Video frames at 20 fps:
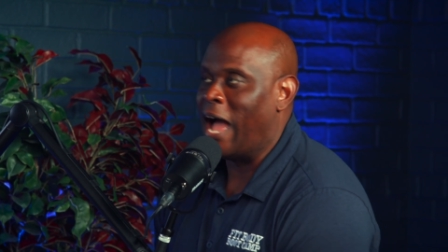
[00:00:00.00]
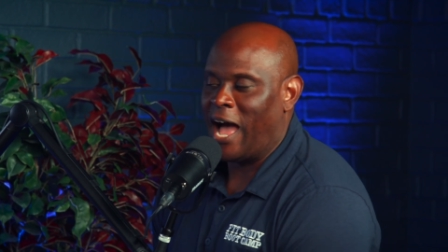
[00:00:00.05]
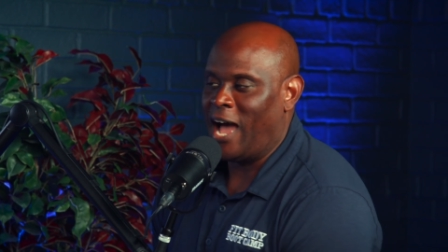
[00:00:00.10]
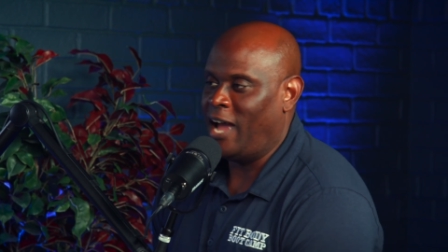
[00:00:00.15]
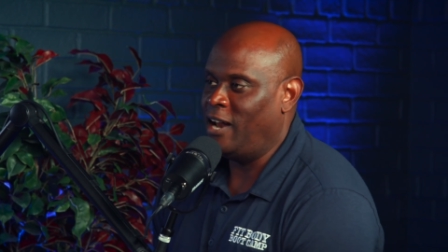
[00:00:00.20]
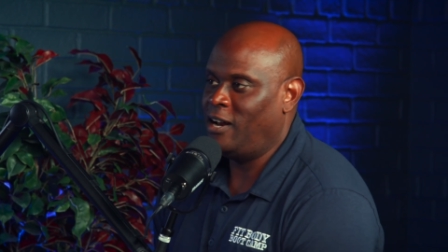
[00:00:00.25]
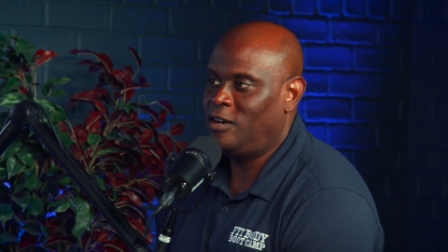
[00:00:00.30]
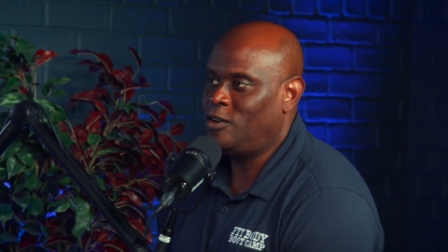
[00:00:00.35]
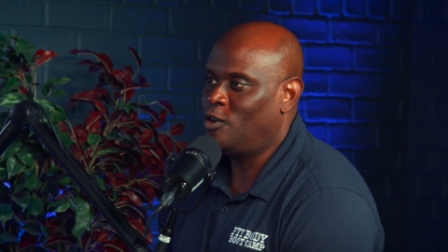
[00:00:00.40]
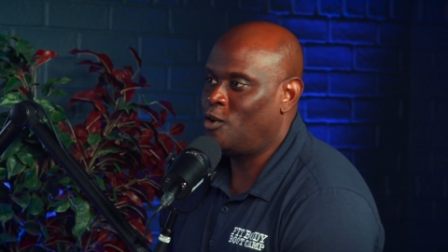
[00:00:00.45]

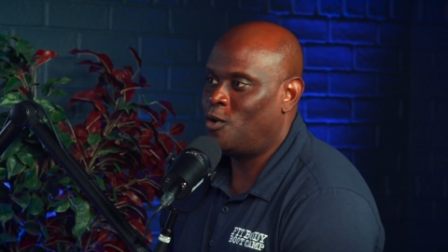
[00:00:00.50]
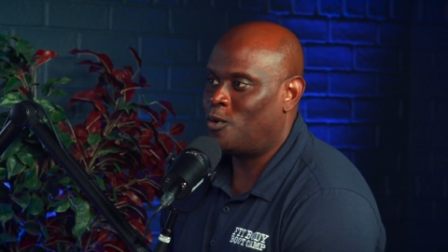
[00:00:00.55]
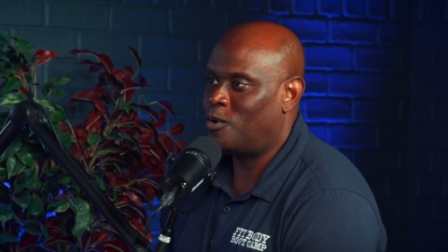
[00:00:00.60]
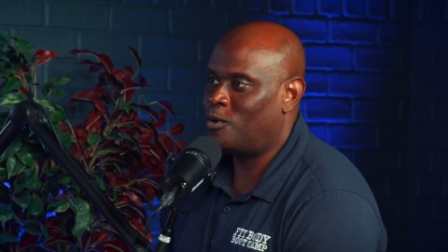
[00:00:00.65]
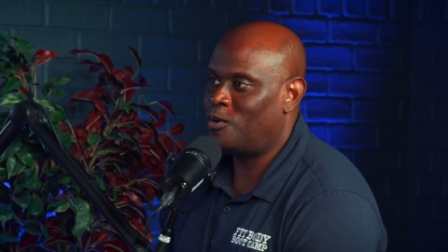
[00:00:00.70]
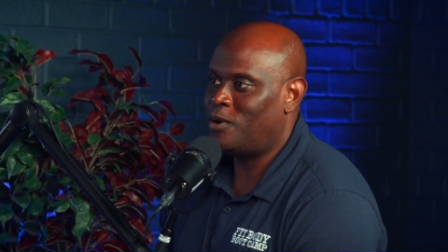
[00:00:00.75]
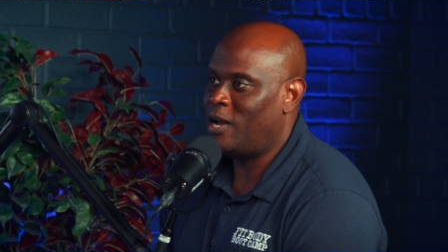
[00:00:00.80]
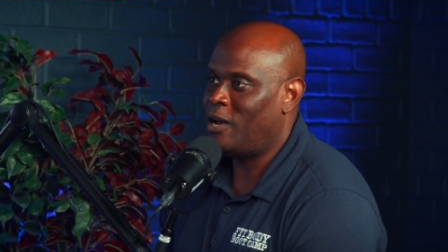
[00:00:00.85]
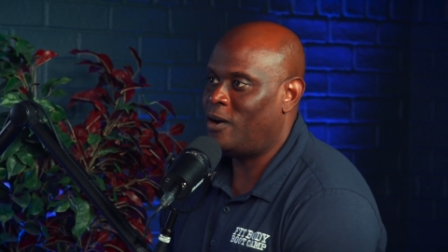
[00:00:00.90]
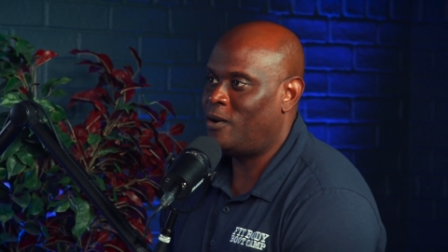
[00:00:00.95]
I didn't go
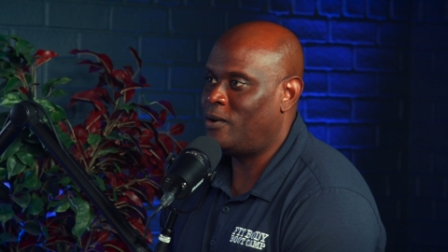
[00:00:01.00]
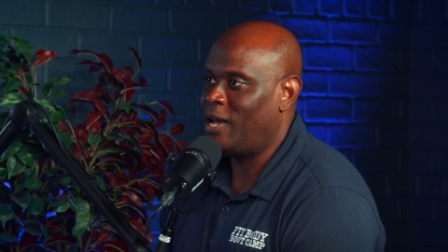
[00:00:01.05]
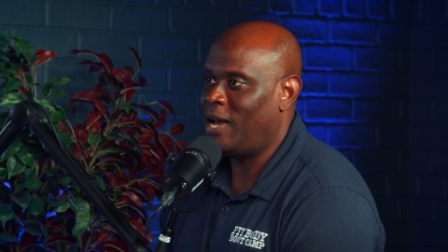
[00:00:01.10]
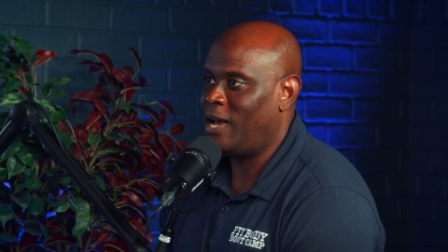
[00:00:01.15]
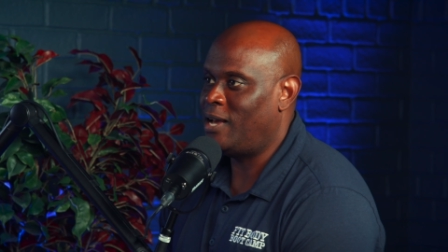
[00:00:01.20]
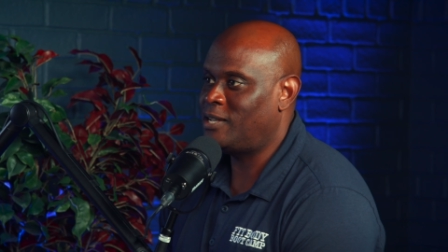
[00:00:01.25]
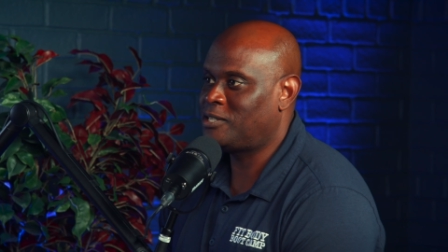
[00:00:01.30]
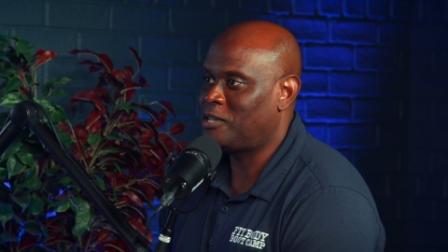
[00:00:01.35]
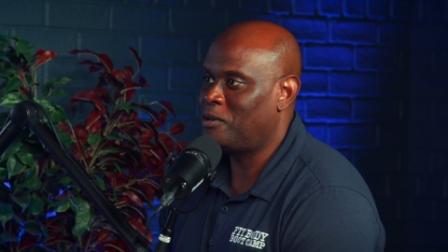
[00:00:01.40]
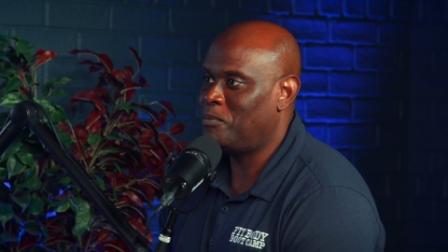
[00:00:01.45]
around
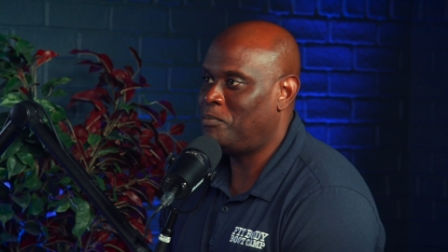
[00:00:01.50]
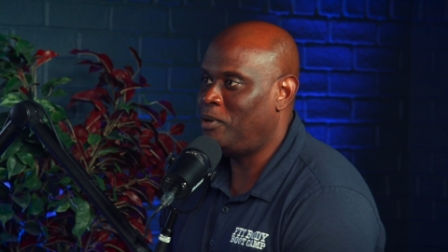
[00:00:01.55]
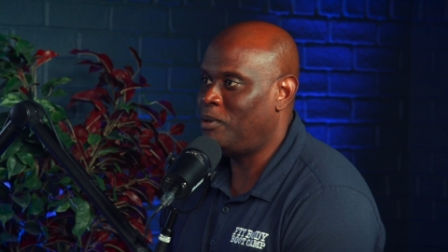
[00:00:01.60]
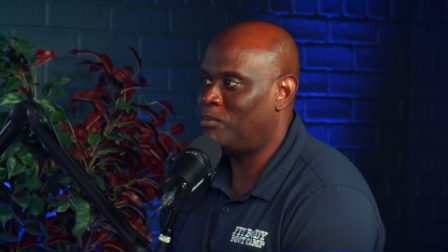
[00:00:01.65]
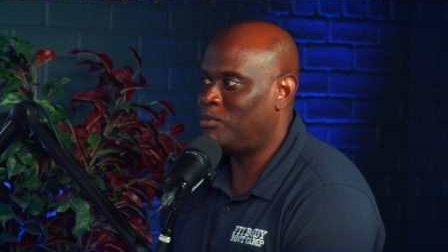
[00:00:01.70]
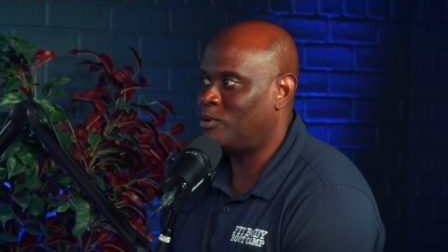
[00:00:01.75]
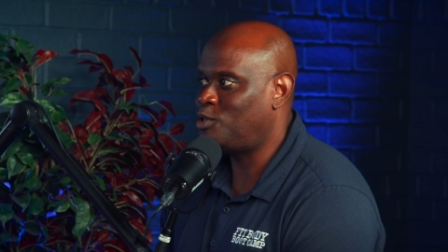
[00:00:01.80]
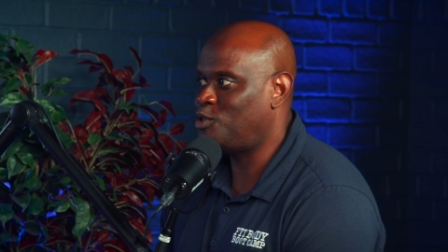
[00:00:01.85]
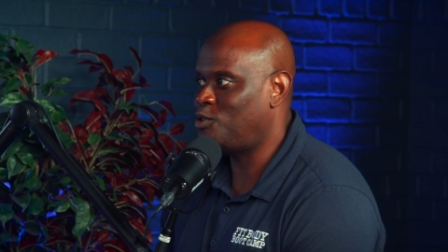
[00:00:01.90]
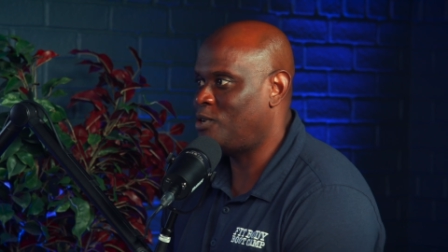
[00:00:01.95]
asking
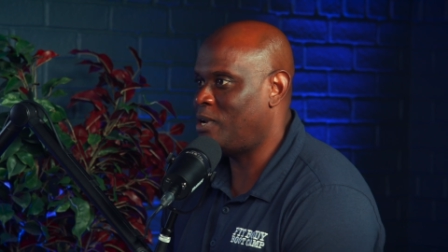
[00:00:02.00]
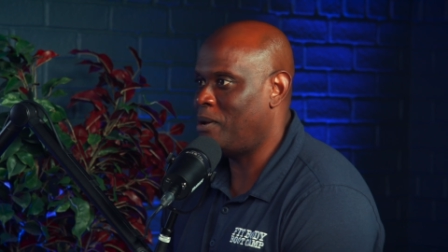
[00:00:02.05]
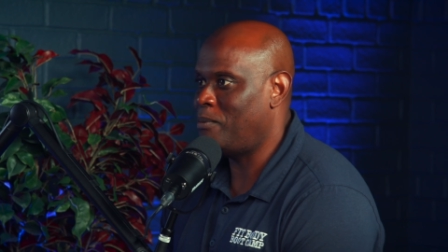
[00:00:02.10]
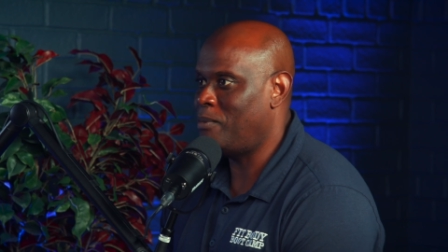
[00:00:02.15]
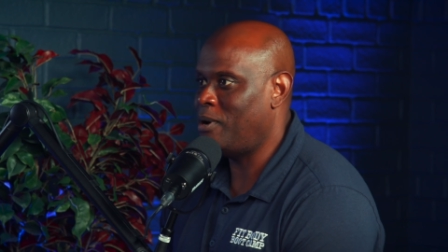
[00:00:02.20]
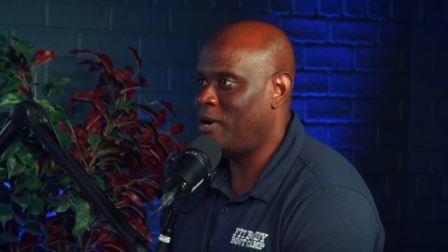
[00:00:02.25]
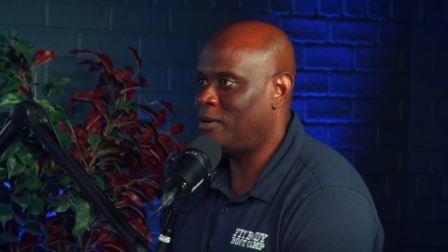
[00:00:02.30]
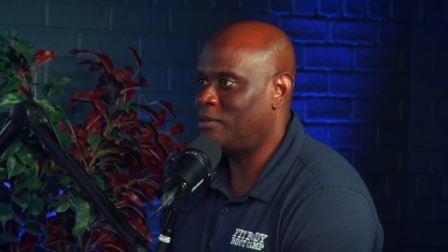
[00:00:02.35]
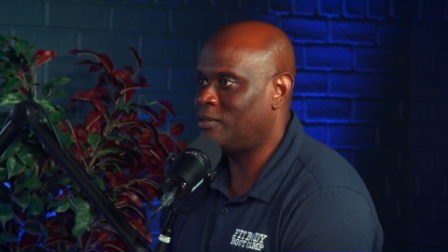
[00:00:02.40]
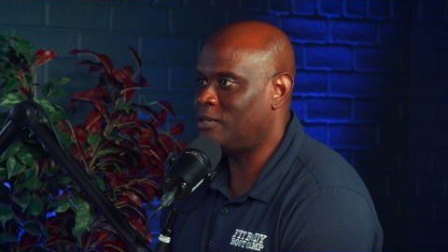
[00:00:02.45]
people, should I
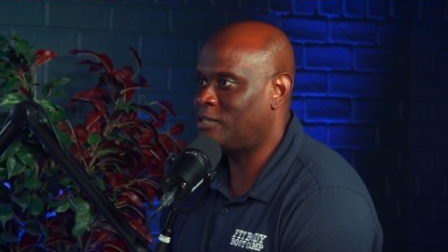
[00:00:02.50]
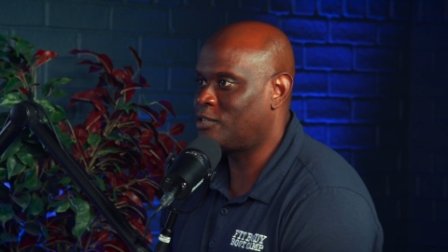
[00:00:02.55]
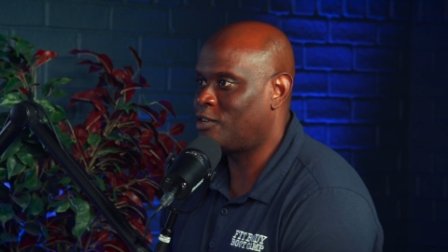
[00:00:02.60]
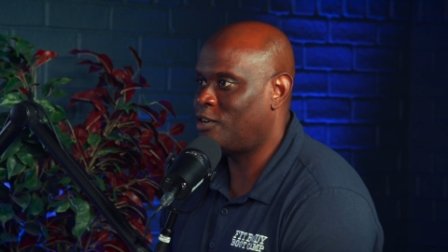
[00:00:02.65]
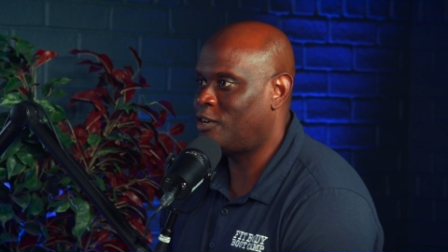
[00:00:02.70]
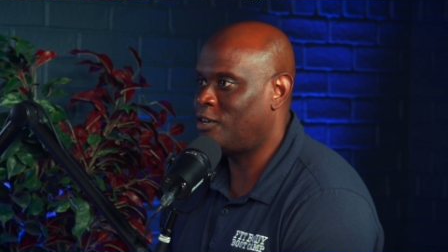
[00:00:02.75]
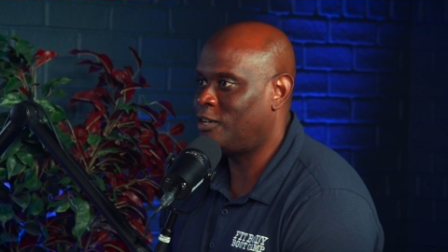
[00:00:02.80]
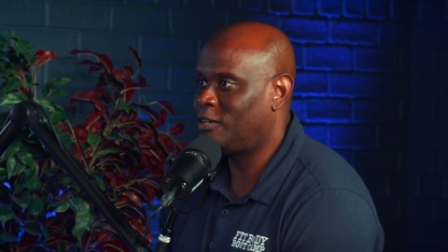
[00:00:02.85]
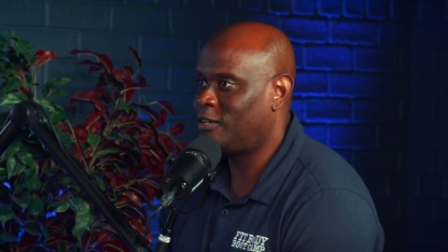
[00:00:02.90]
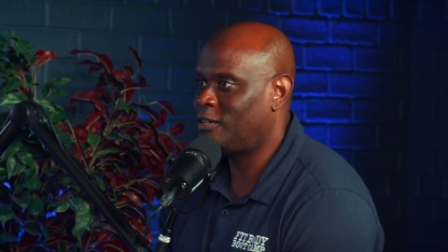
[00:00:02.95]
marry this
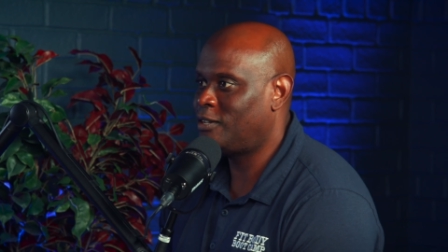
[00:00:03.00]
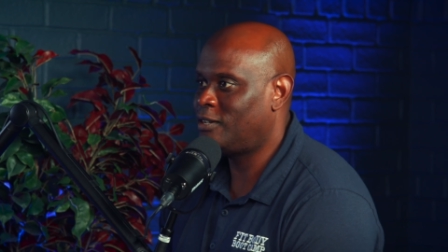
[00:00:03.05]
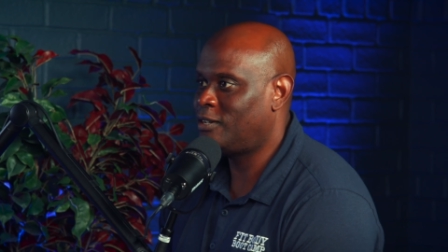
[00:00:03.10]
girl?